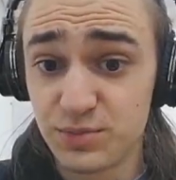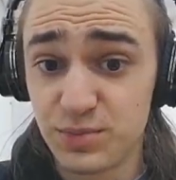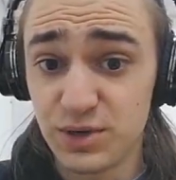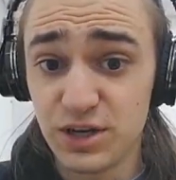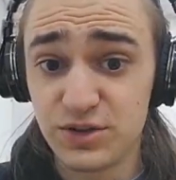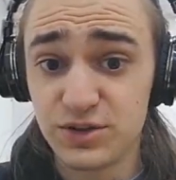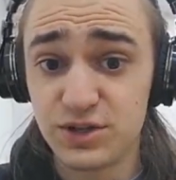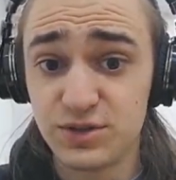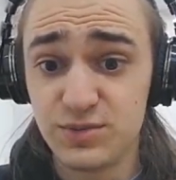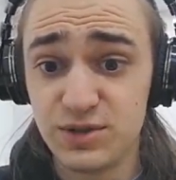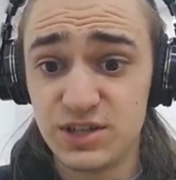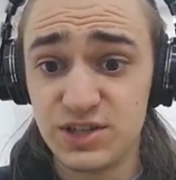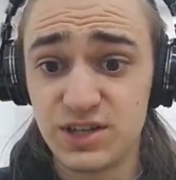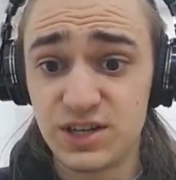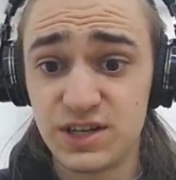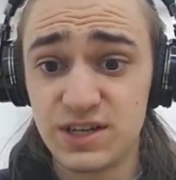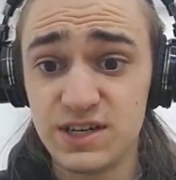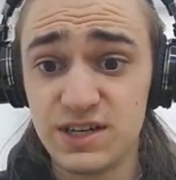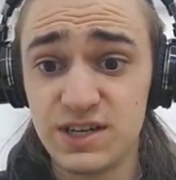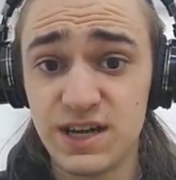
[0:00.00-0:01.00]
appear to be
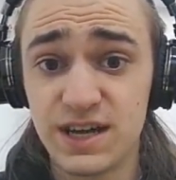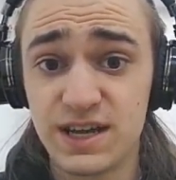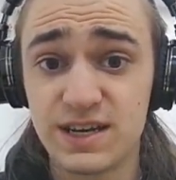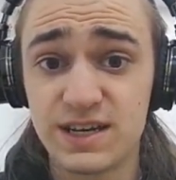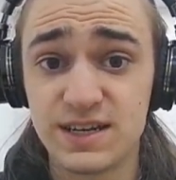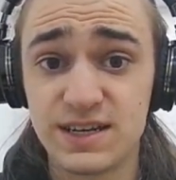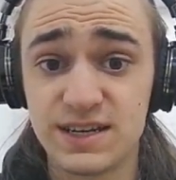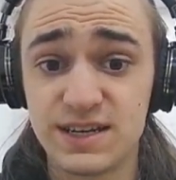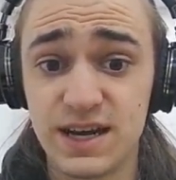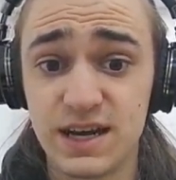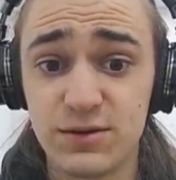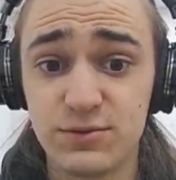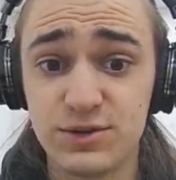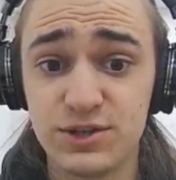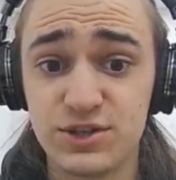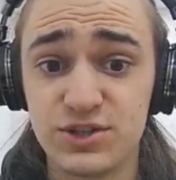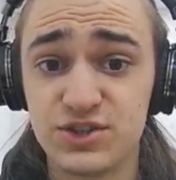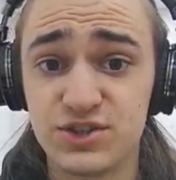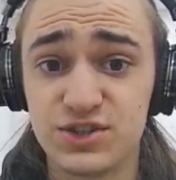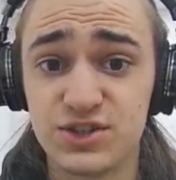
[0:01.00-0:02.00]
done, and now we
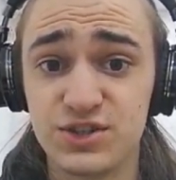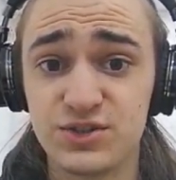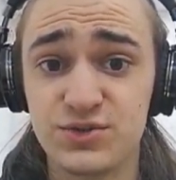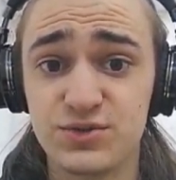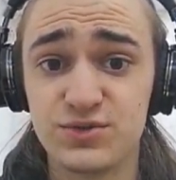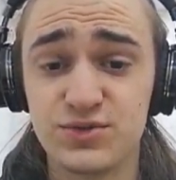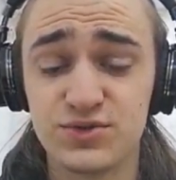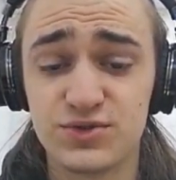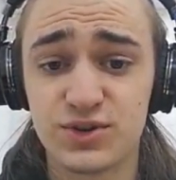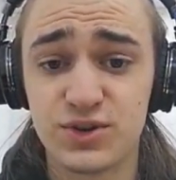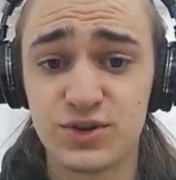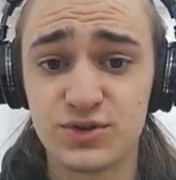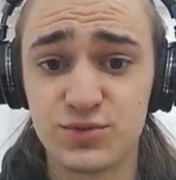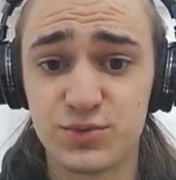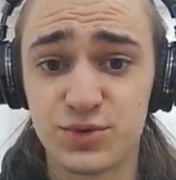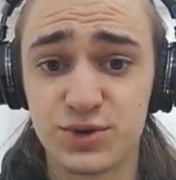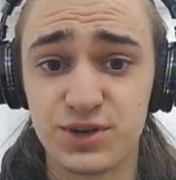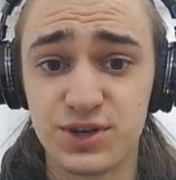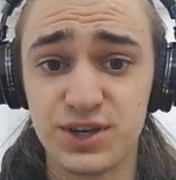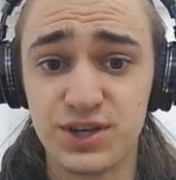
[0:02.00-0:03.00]
just need to start
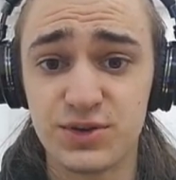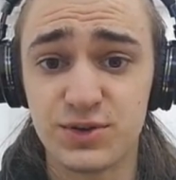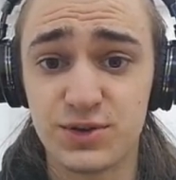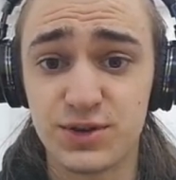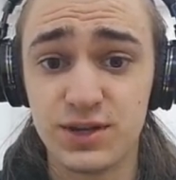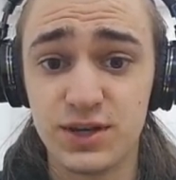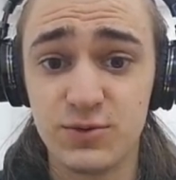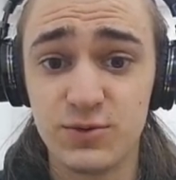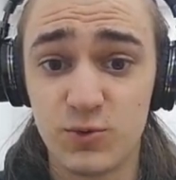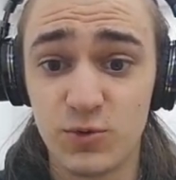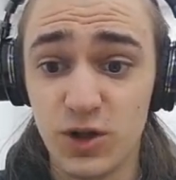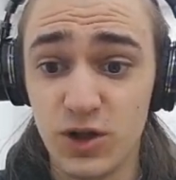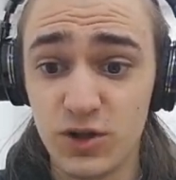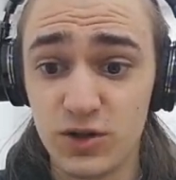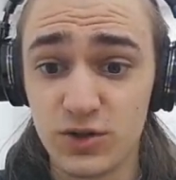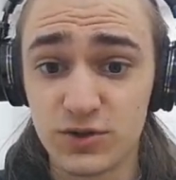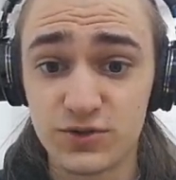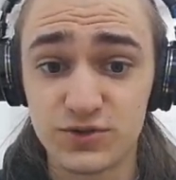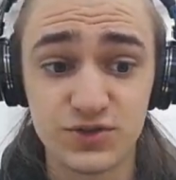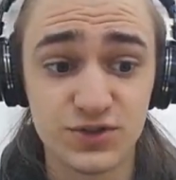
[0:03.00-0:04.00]
working on the
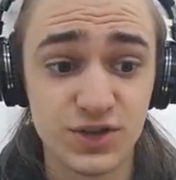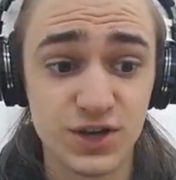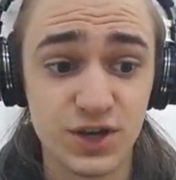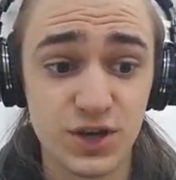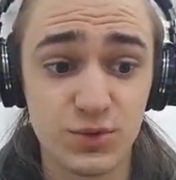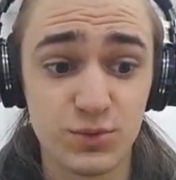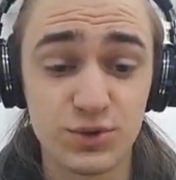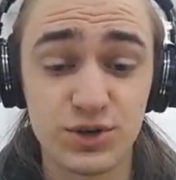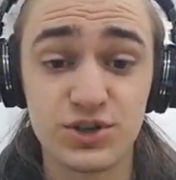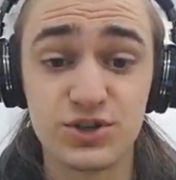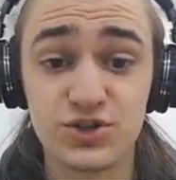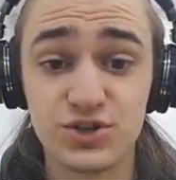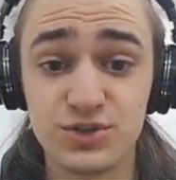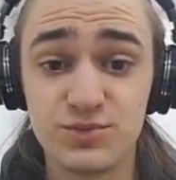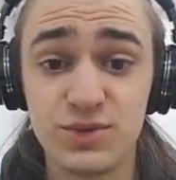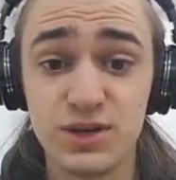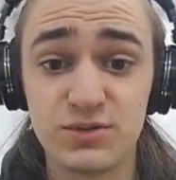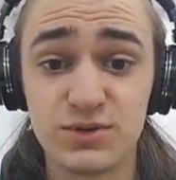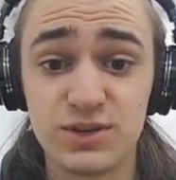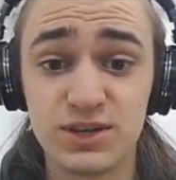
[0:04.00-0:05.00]
walls. We
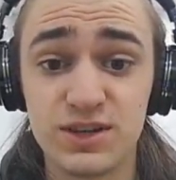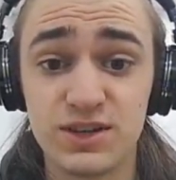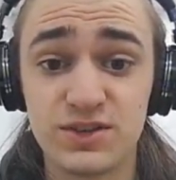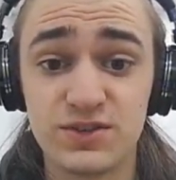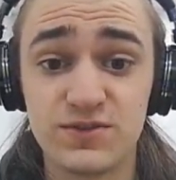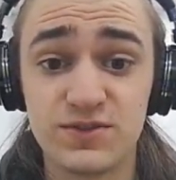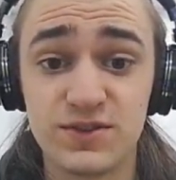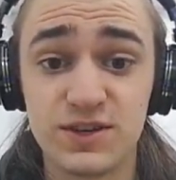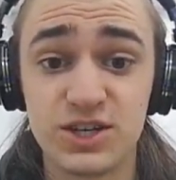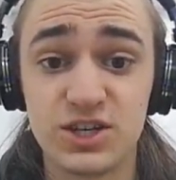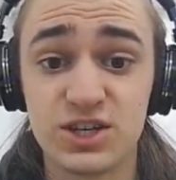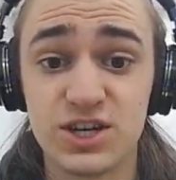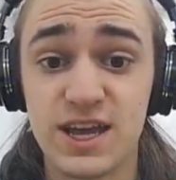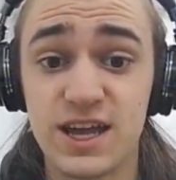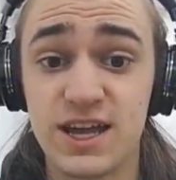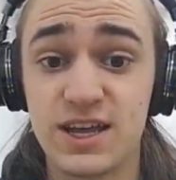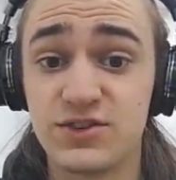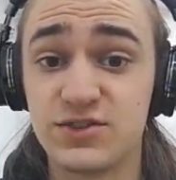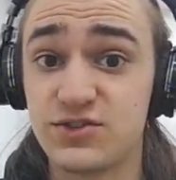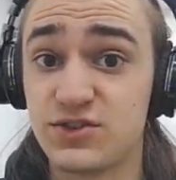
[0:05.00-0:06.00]
should be able to get this finished
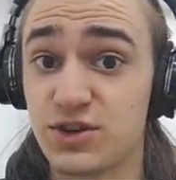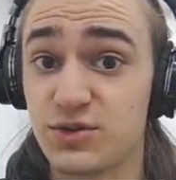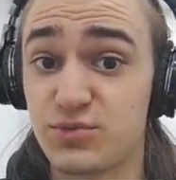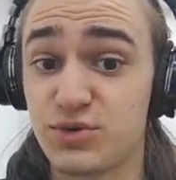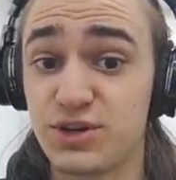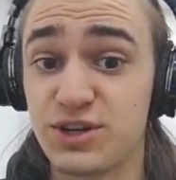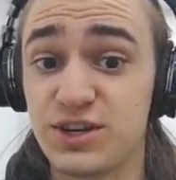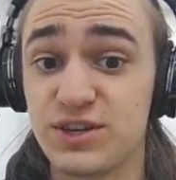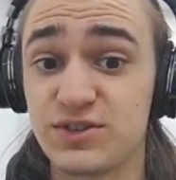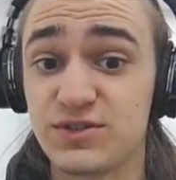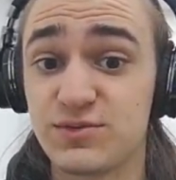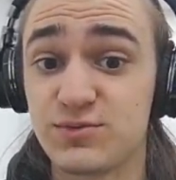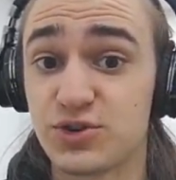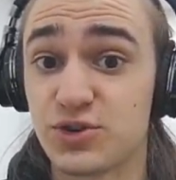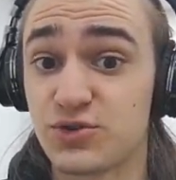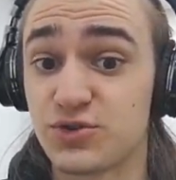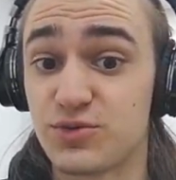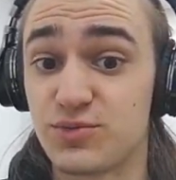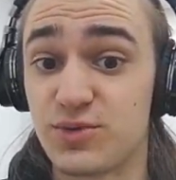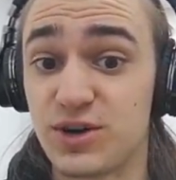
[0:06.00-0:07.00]
and start putting in some
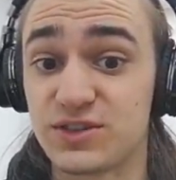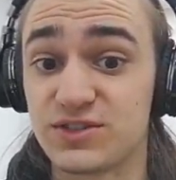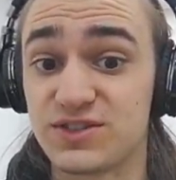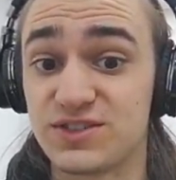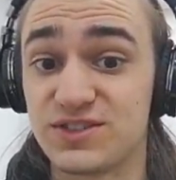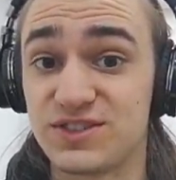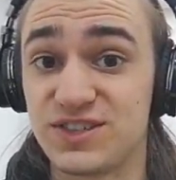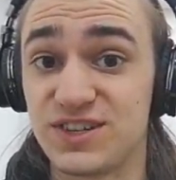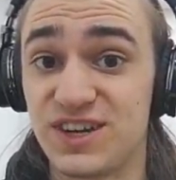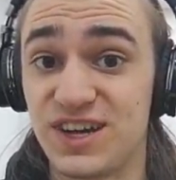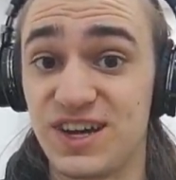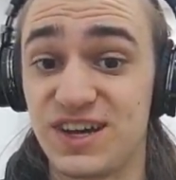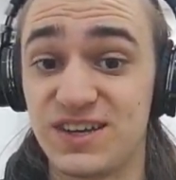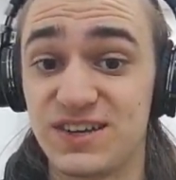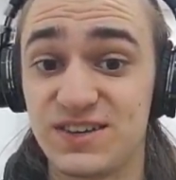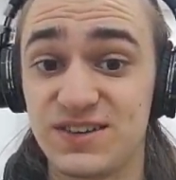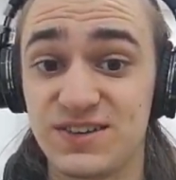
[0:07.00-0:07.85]
shulker boxes today.